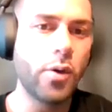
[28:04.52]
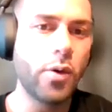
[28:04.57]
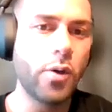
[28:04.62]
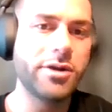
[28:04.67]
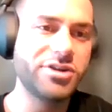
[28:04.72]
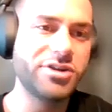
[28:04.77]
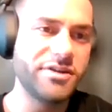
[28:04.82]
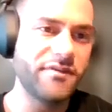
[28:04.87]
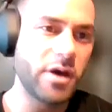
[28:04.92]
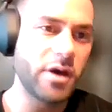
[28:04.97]
low
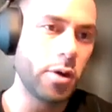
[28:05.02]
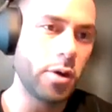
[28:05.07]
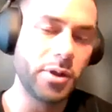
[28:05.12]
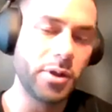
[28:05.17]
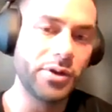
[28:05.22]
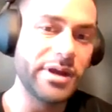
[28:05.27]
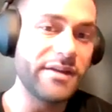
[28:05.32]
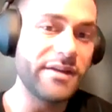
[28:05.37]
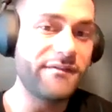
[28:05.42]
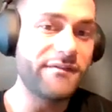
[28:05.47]
energy
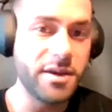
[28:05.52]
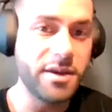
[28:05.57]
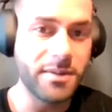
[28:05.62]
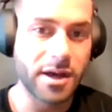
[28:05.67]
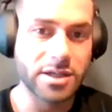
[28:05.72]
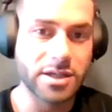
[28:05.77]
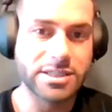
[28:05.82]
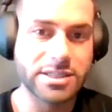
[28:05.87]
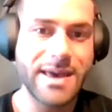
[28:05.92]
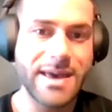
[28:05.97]
availability in
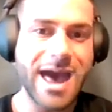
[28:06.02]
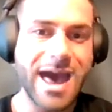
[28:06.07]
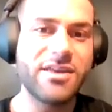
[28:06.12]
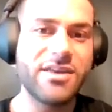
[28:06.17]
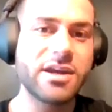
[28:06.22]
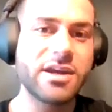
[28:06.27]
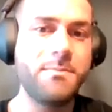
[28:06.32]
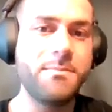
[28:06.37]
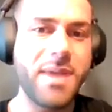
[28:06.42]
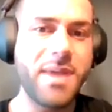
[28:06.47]
females,
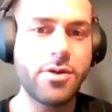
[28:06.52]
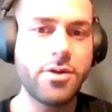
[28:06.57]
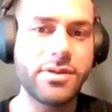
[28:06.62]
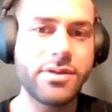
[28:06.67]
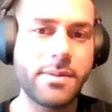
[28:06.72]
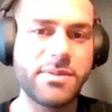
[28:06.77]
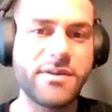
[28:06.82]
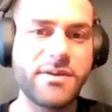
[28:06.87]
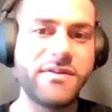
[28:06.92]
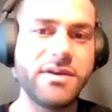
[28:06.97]
and then
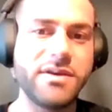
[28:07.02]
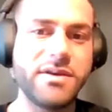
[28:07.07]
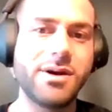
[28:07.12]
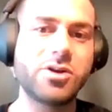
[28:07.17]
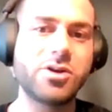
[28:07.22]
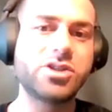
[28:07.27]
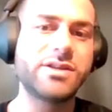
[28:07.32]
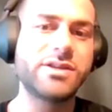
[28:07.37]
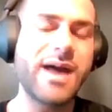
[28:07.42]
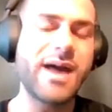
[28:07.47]
compared them to
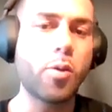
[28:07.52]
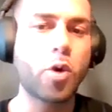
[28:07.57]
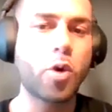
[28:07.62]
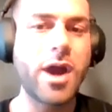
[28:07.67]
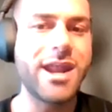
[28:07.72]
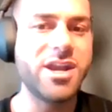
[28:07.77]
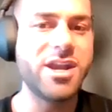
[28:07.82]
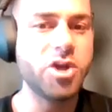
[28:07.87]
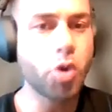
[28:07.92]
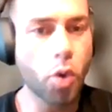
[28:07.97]
females that
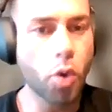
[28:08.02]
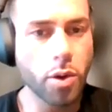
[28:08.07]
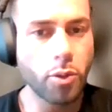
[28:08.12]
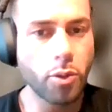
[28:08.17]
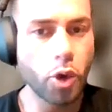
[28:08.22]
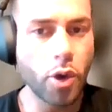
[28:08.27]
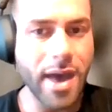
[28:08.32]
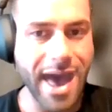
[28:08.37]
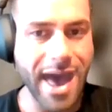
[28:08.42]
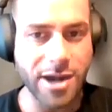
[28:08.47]
were at
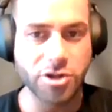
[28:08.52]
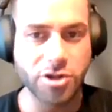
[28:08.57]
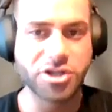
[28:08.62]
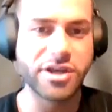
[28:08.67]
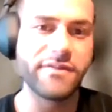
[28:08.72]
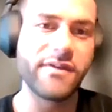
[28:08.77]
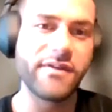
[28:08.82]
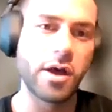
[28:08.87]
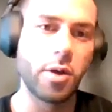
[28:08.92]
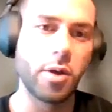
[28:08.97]
normal
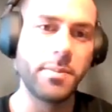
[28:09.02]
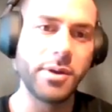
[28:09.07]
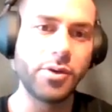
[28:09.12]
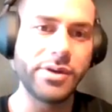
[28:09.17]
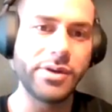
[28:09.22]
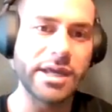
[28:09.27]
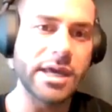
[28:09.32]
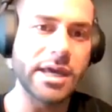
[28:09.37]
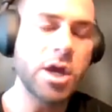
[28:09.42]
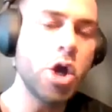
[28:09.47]
energy
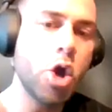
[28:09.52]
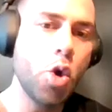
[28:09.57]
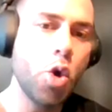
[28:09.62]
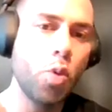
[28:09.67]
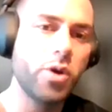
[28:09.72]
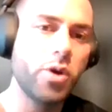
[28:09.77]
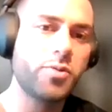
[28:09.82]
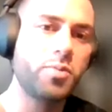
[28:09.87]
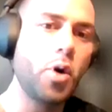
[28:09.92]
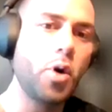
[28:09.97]
availability,
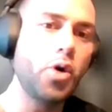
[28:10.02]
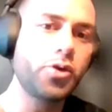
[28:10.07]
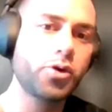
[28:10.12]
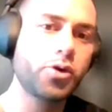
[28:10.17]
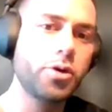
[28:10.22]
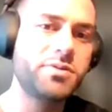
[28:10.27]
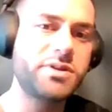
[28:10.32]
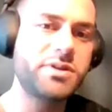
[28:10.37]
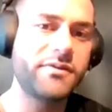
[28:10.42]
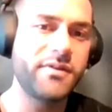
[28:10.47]
with both
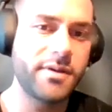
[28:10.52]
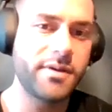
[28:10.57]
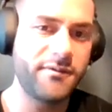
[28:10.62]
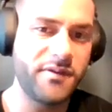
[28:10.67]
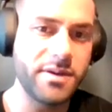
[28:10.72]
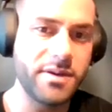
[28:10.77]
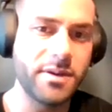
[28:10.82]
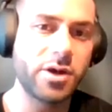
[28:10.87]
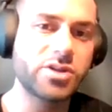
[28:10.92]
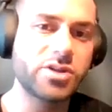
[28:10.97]
groups of
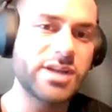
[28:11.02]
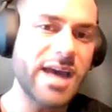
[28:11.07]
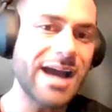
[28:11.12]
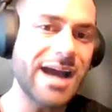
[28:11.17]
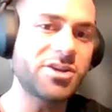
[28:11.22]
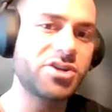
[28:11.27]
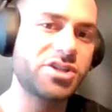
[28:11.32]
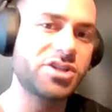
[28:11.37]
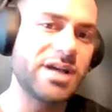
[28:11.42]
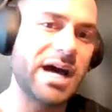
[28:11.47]
females
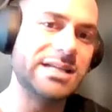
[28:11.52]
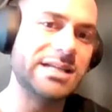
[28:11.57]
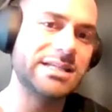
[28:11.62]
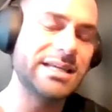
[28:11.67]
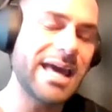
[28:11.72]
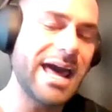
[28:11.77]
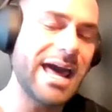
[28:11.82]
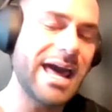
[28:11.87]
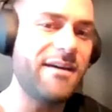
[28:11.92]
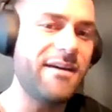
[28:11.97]

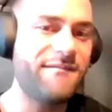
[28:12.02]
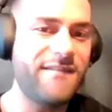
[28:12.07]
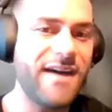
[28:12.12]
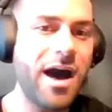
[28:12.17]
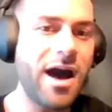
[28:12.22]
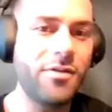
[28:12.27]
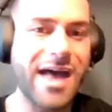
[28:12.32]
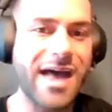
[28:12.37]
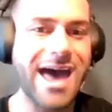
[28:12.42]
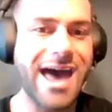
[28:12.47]
exercising, and have
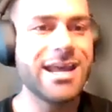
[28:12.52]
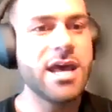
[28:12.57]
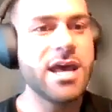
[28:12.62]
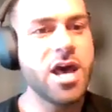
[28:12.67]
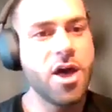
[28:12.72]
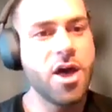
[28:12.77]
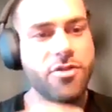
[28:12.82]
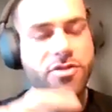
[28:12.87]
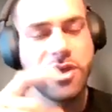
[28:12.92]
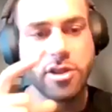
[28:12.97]
found that
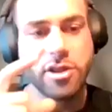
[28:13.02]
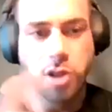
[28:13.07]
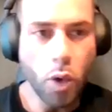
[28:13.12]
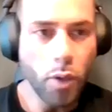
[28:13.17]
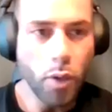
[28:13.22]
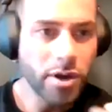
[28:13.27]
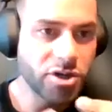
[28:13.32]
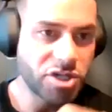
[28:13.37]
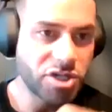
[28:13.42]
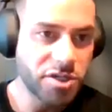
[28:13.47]
the
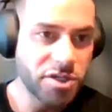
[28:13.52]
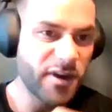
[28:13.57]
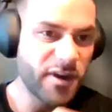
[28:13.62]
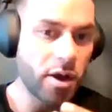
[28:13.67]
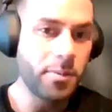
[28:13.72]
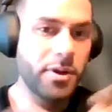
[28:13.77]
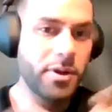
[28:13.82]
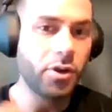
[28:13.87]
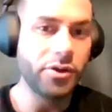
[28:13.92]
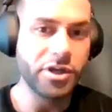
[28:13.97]
low energy
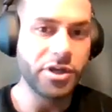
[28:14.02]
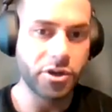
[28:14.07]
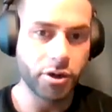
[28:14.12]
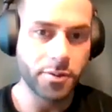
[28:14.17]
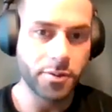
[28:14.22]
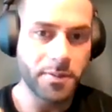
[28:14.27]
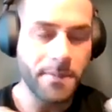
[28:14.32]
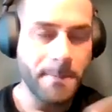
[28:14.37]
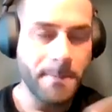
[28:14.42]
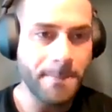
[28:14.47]
availability
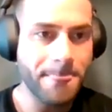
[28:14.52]
group